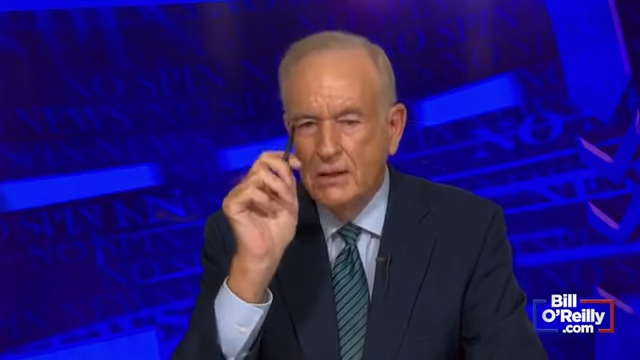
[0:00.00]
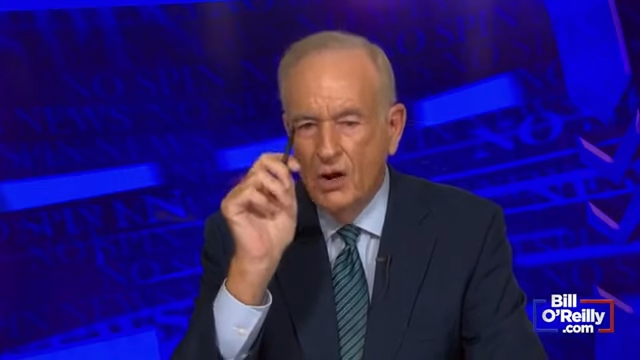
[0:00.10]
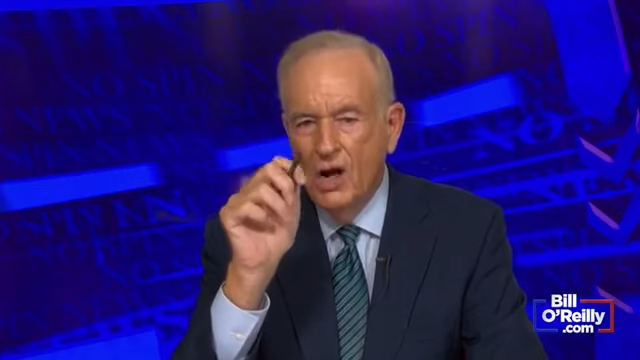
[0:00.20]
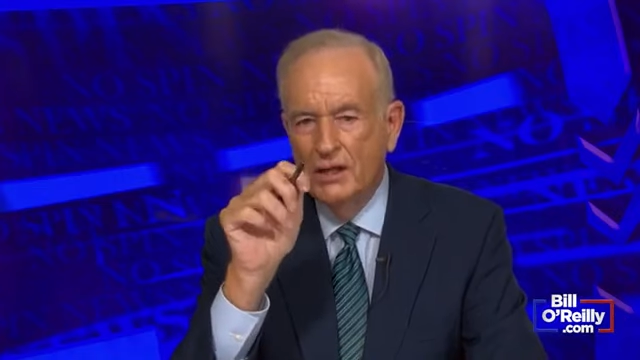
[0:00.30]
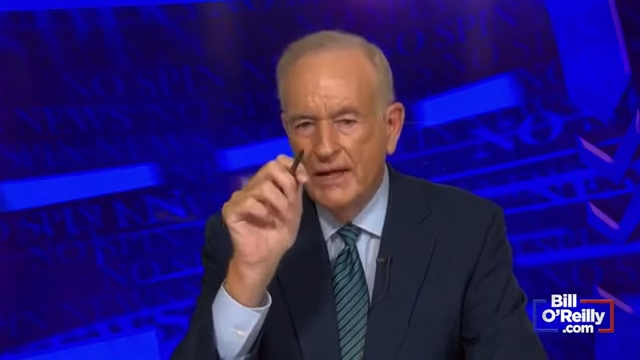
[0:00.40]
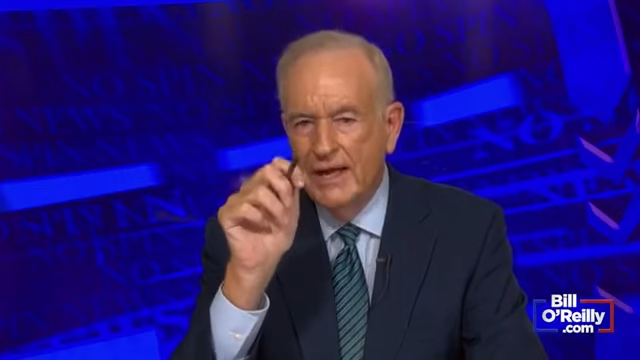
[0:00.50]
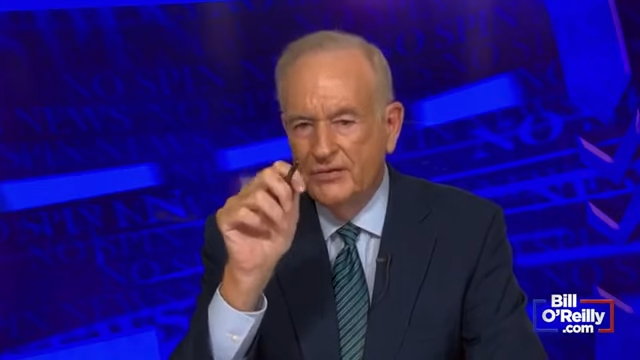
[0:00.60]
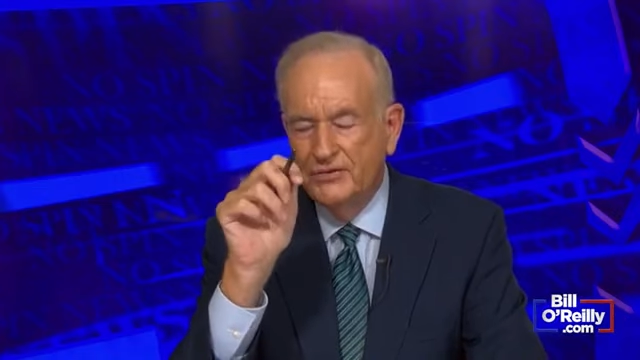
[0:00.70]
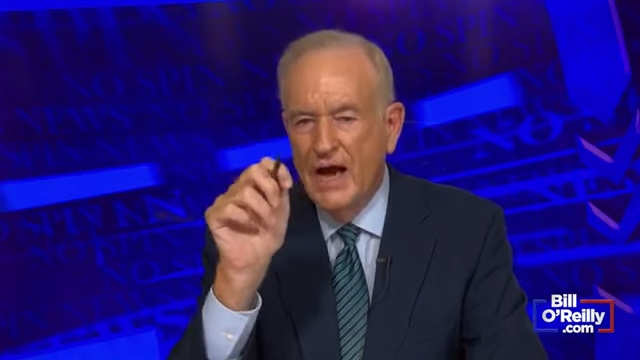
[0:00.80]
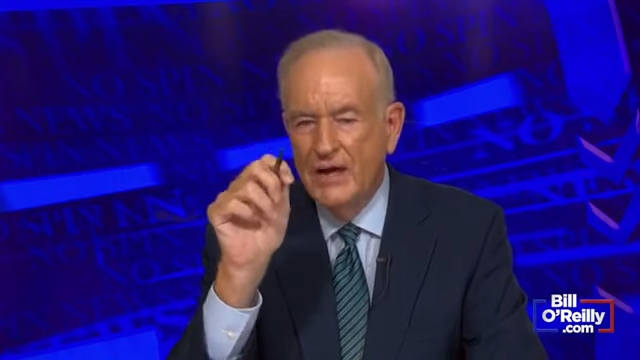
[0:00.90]
Garland had
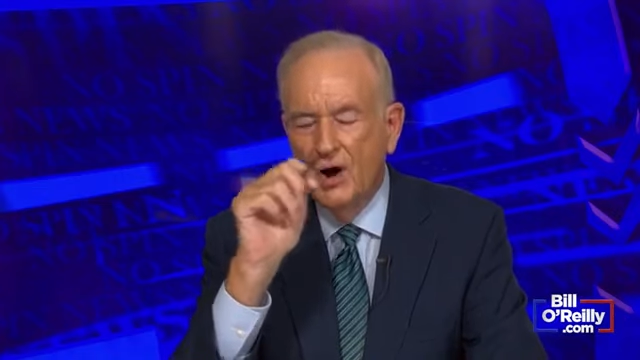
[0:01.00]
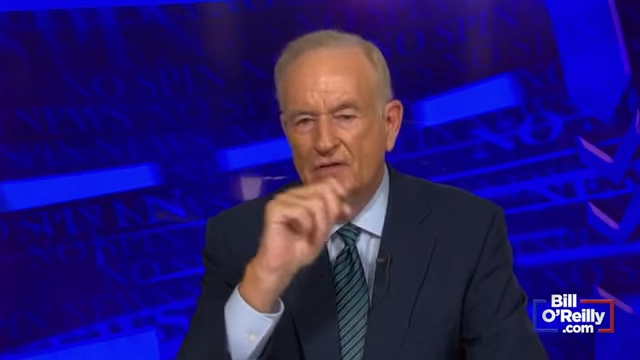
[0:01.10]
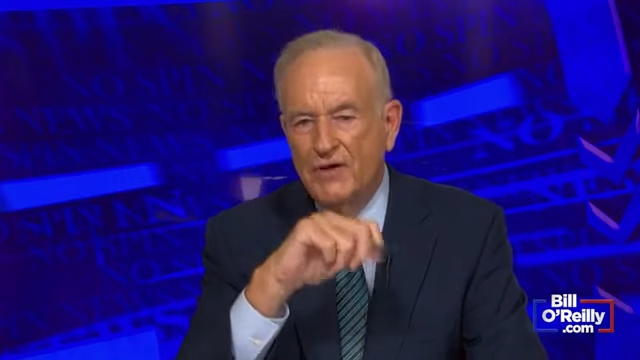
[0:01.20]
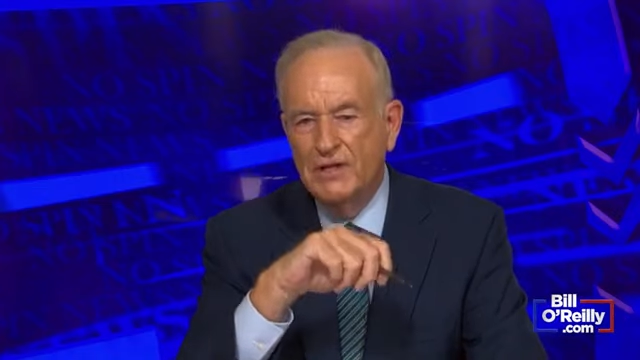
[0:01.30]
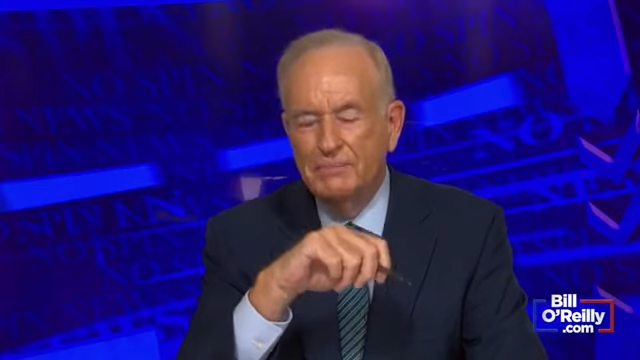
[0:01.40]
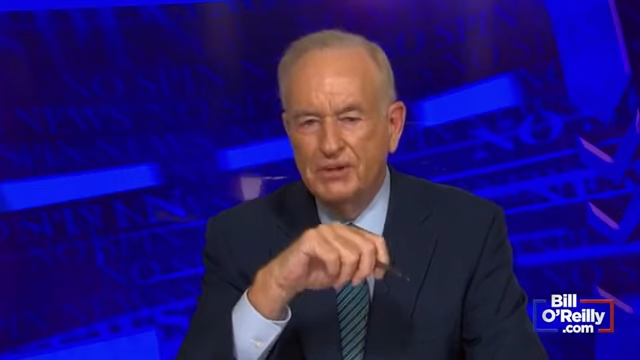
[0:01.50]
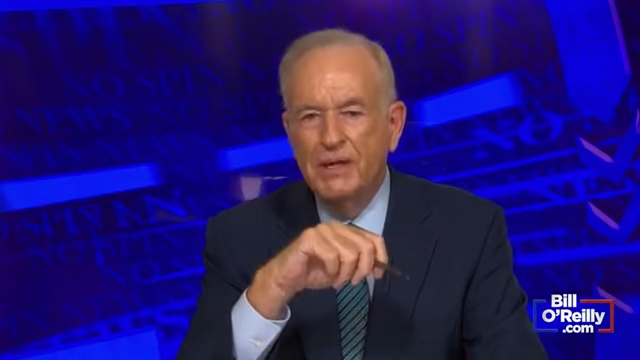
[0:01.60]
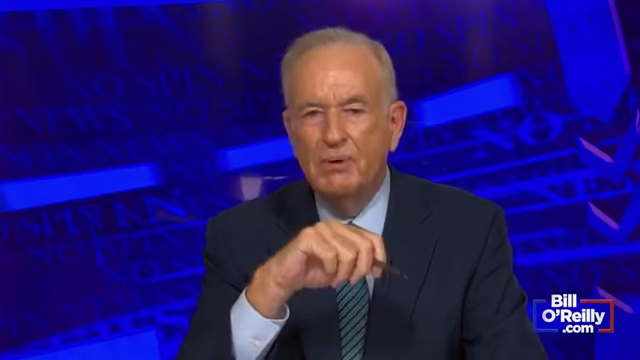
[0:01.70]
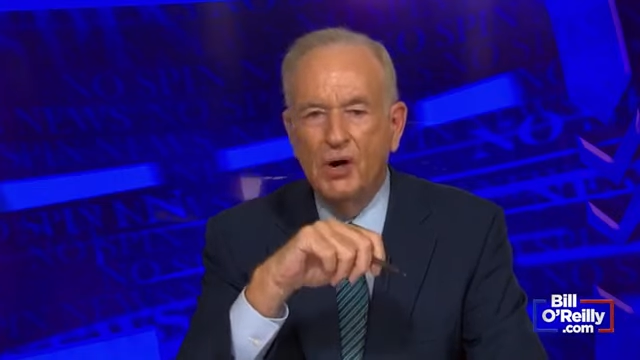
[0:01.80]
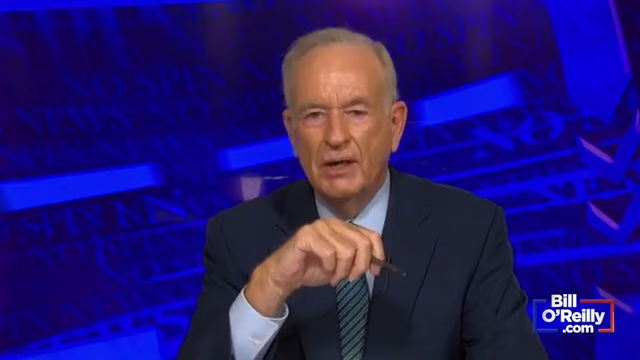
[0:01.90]
to sign off on the
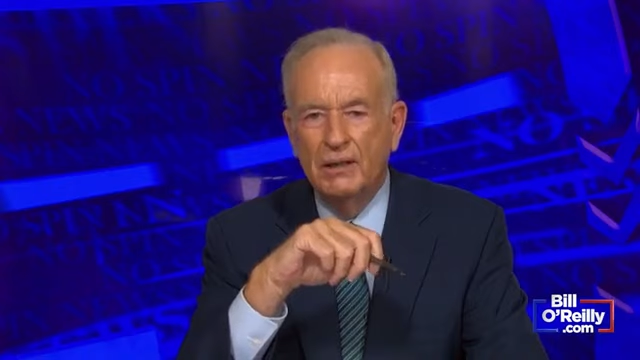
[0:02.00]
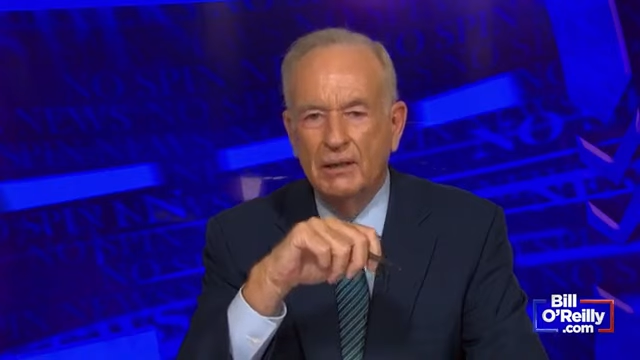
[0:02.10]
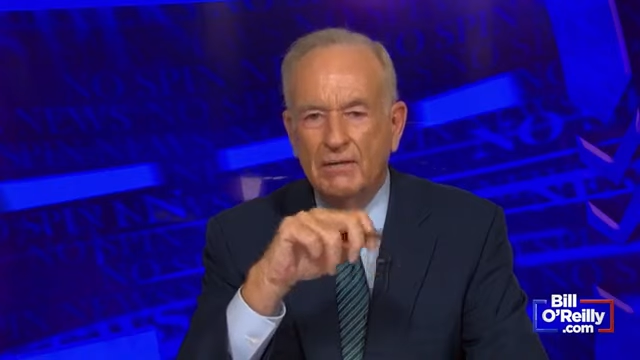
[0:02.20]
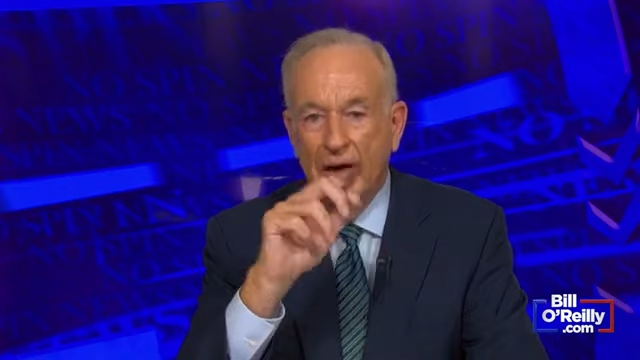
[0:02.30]
plea bargain